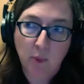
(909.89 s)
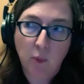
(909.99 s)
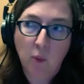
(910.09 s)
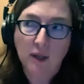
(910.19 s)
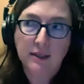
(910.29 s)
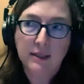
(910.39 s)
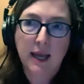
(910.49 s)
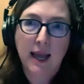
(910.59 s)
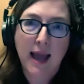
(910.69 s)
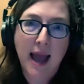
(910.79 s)
was
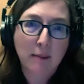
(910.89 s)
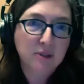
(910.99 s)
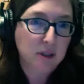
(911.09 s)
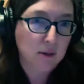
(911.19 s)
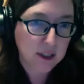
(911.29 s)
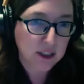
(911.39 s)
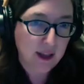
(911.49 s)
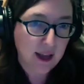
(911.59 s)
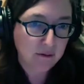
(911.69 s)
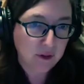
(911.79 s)
absolutely
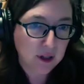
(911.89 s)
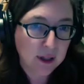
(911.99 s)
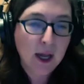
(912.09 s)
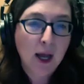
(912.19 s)
delightful.